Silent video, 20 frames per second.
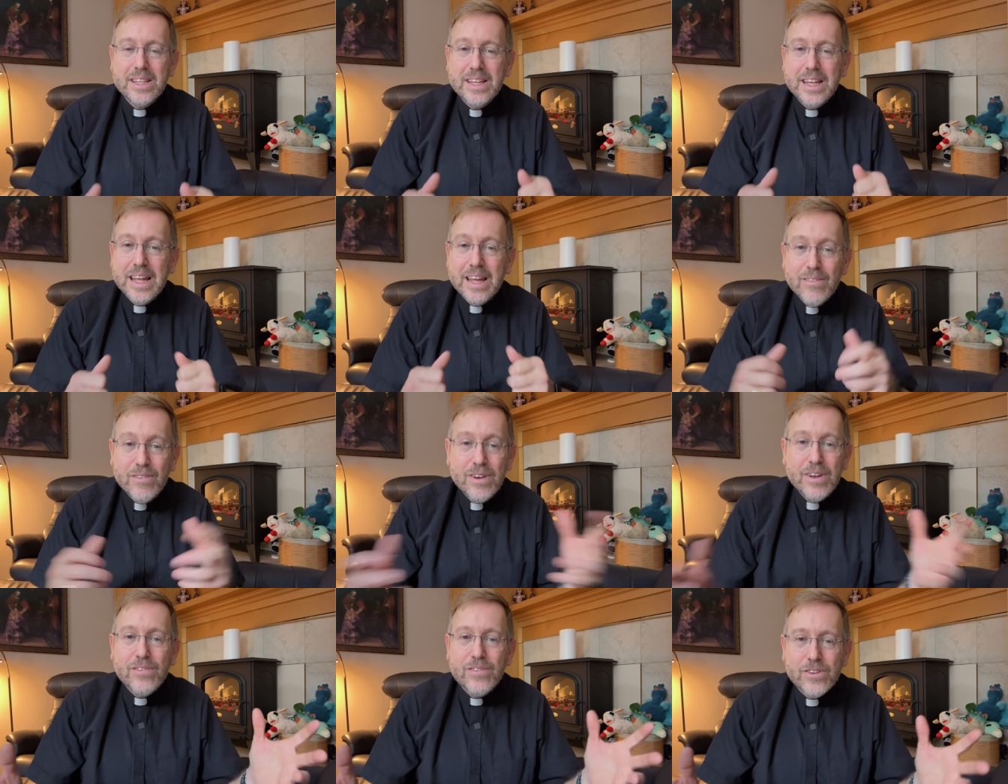
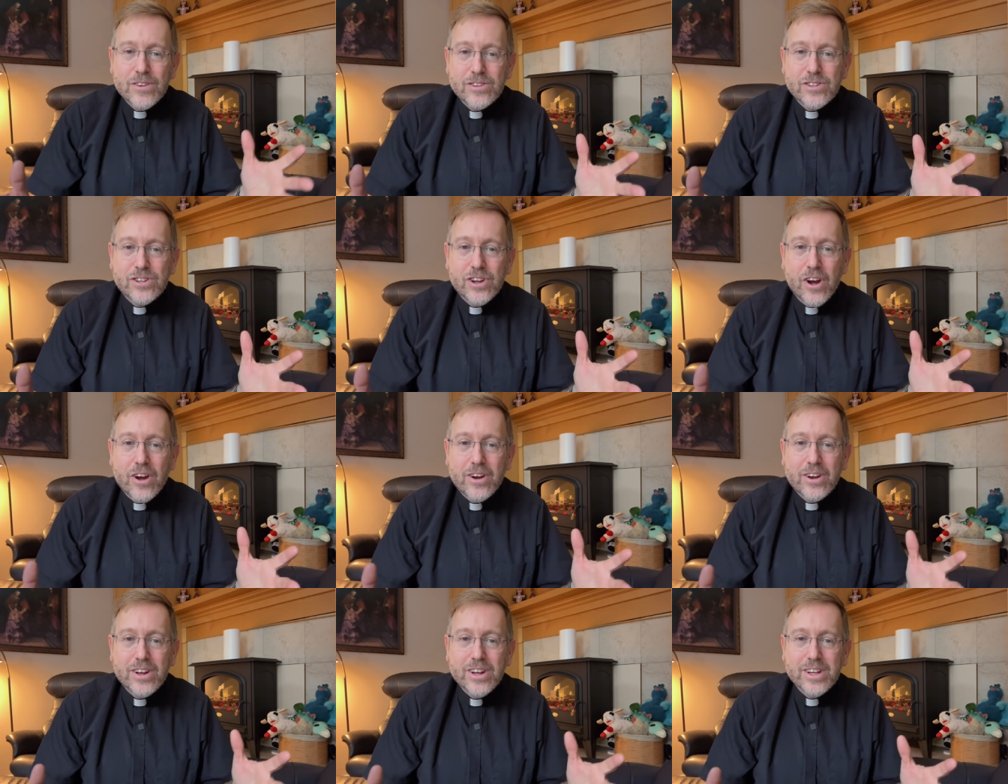Even if there's
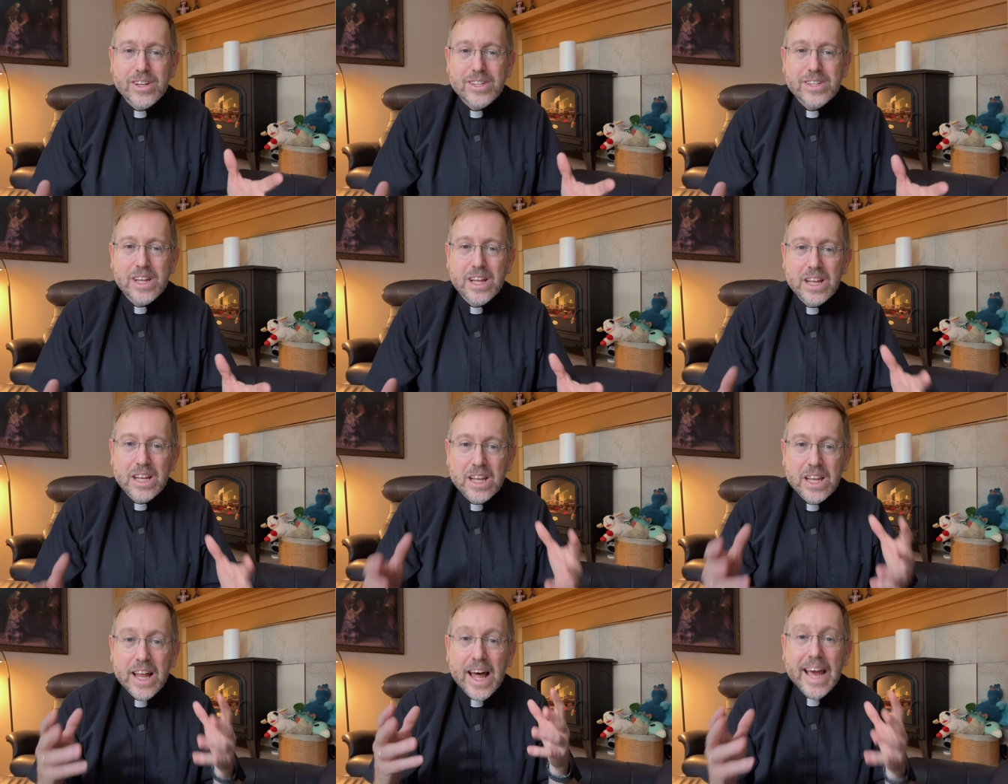darkness,
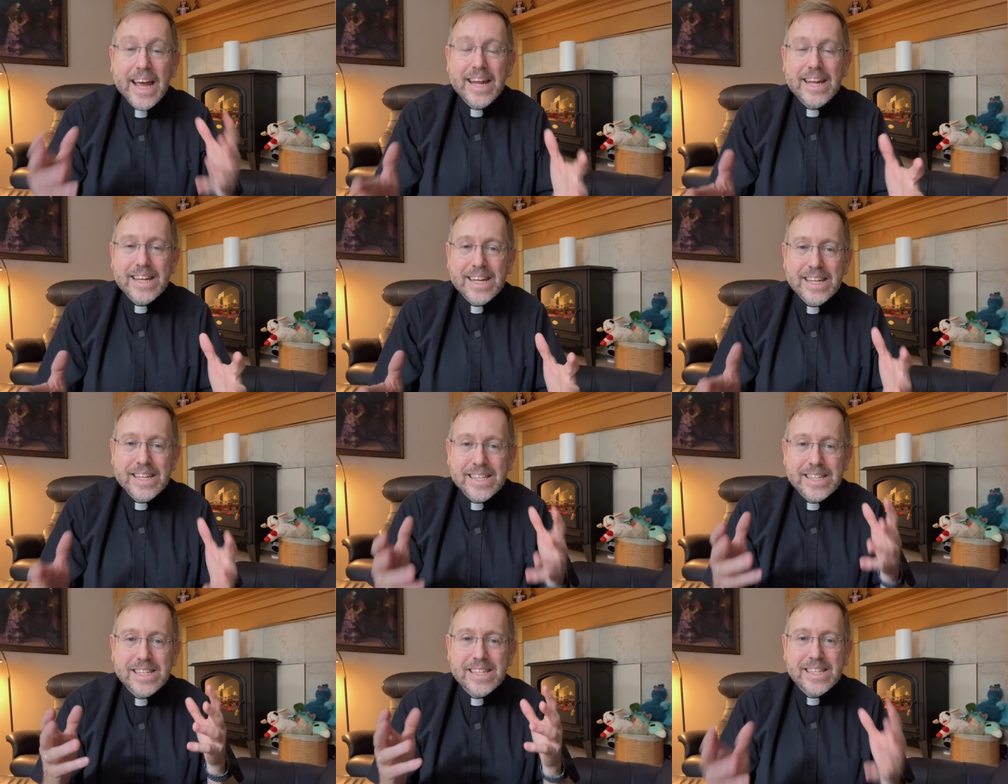light
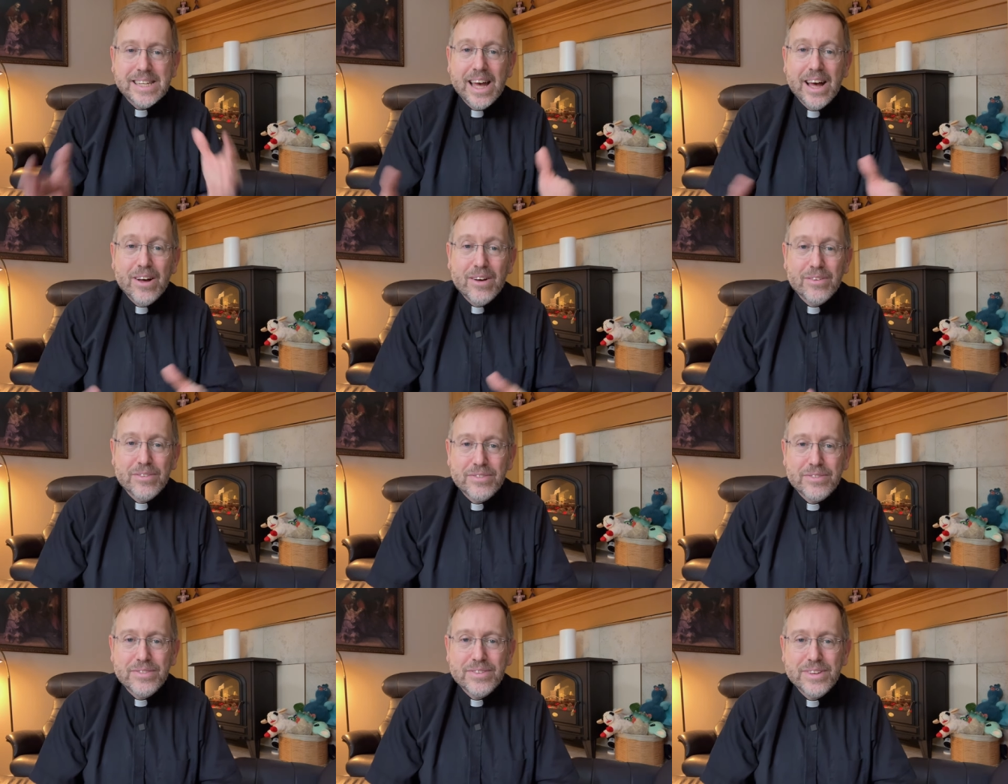
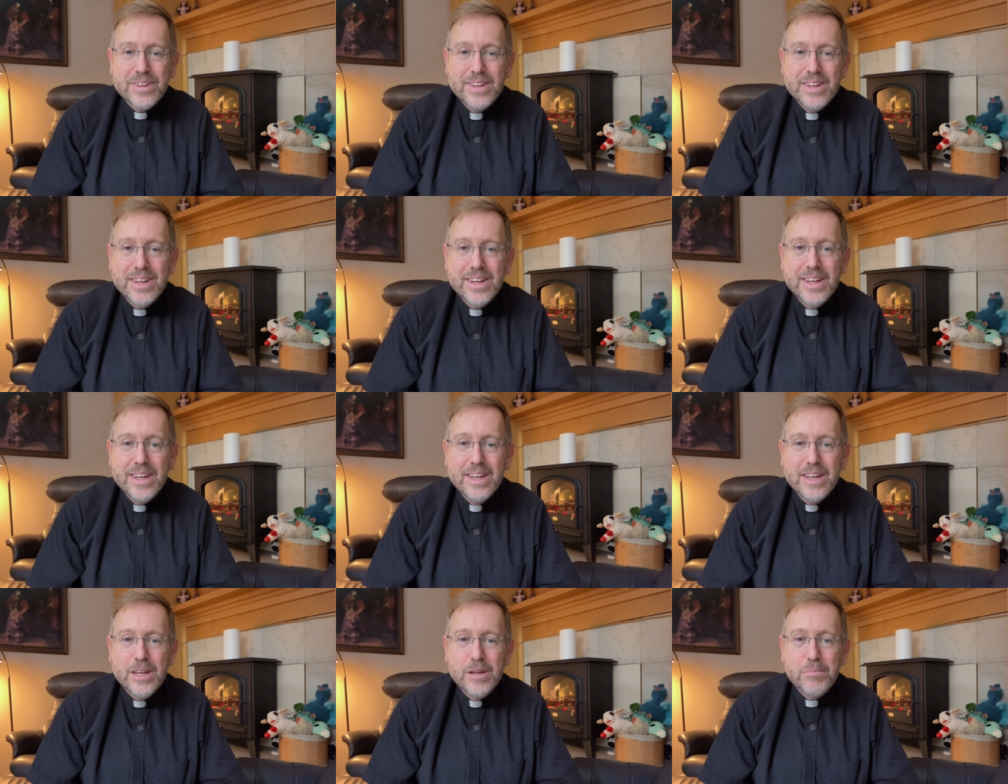itself
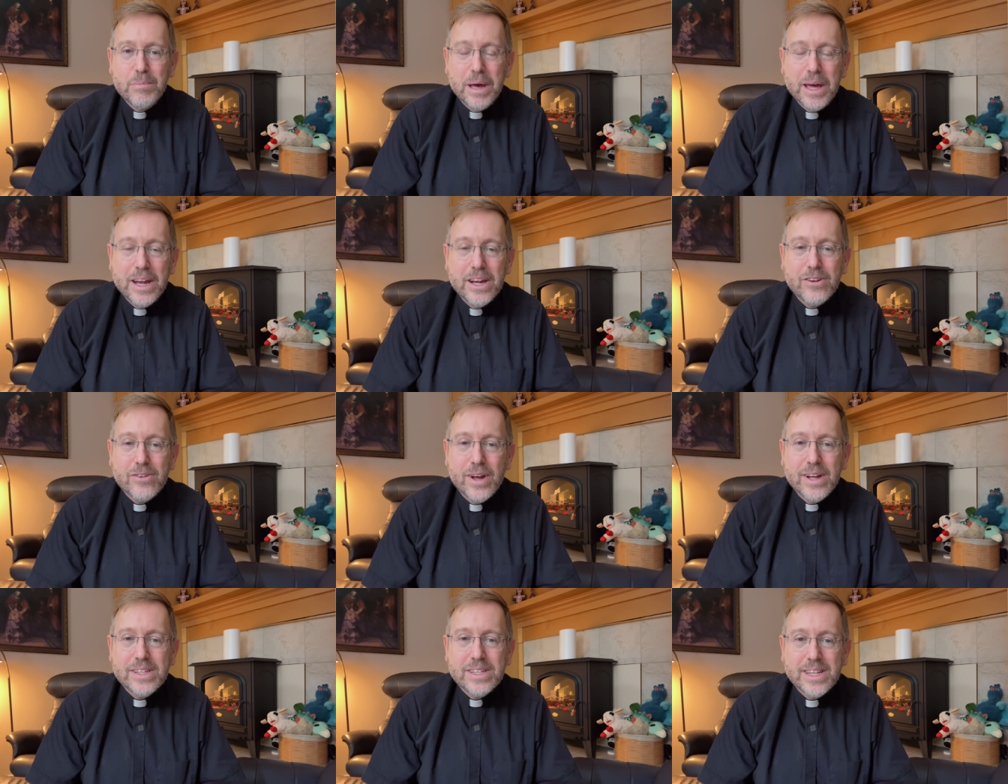
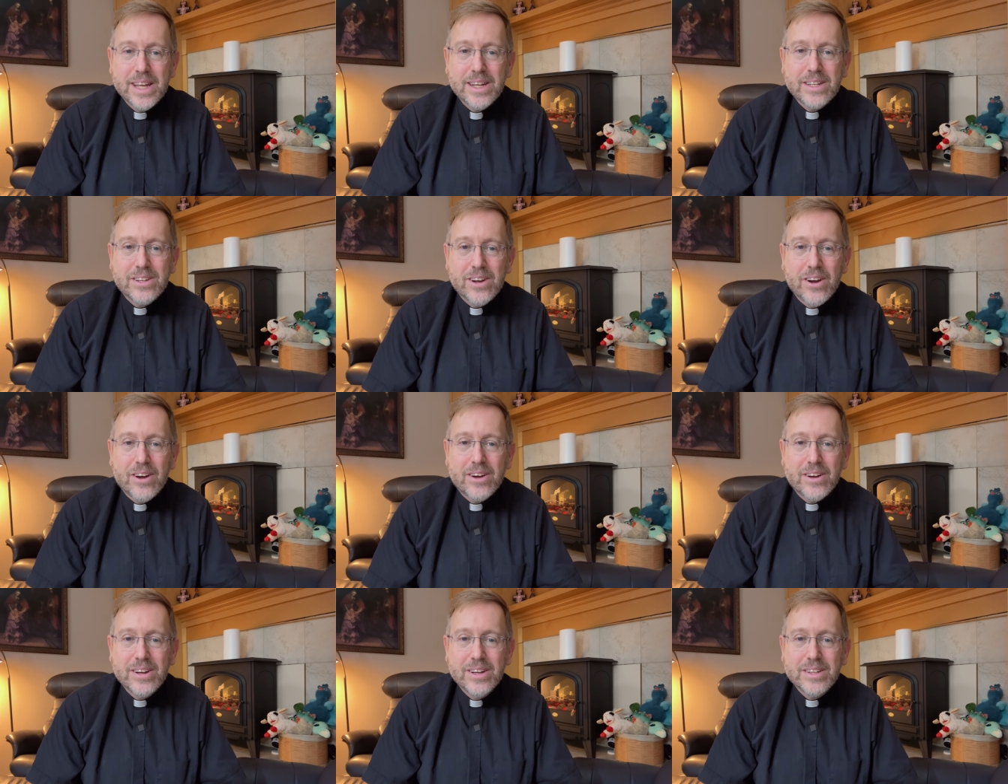penetrates that
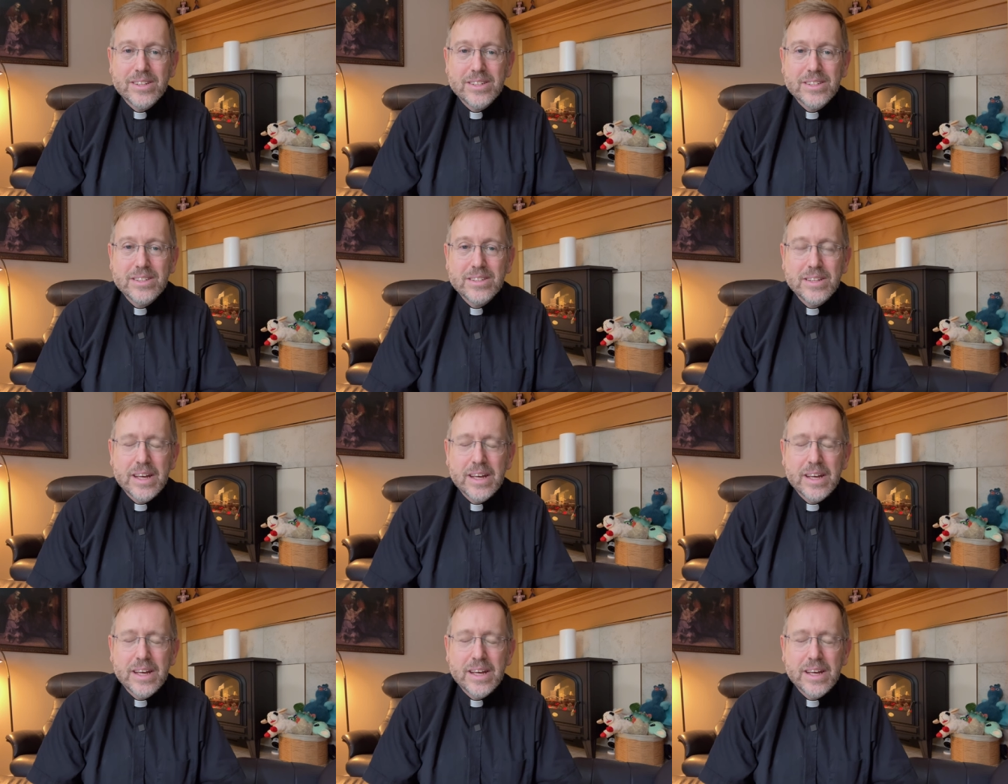darkness.